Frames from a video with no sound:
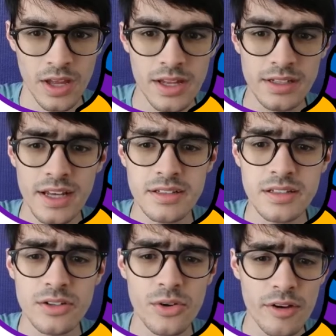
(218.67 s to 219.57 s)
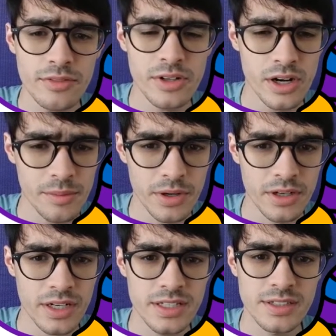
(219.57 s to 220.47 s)
That
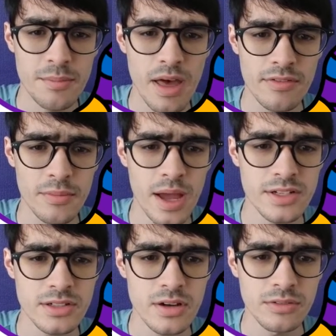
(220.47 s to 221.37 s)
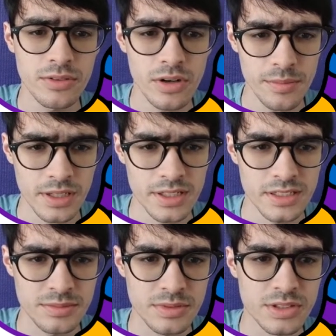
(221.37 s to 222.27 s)
graph-grammar is a mathematical
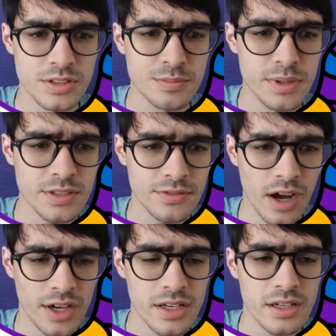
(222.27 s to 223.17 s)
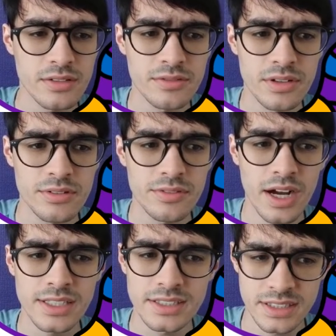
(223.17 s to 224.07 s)
formalism to specify and
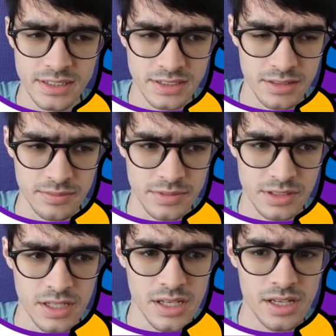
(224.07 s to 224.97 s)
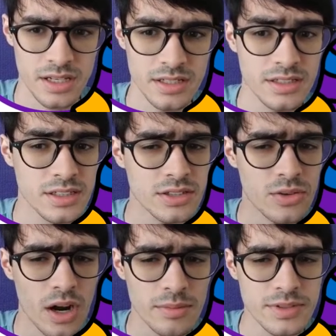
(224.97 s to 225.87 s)
verify systems. It
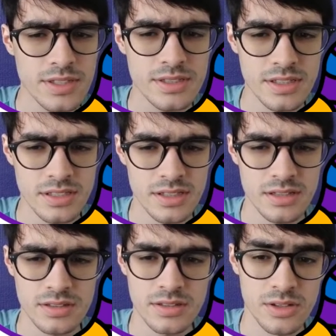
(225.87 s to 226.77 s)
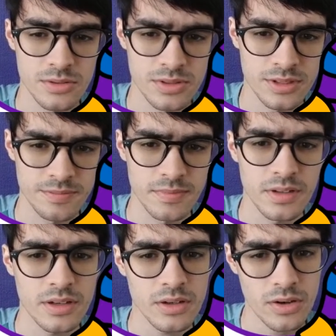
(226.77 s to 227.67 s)
describes the systems using
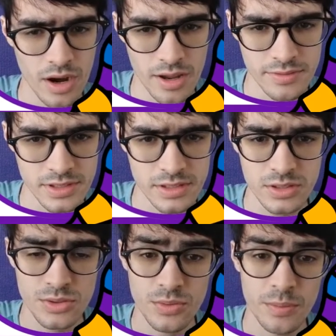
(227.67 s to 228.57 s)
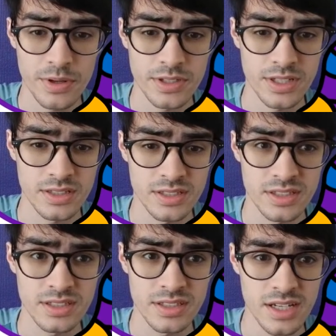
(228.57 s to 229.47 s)
graphs to represent the
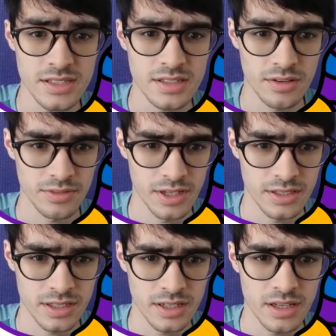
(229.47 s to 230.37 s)
states of it,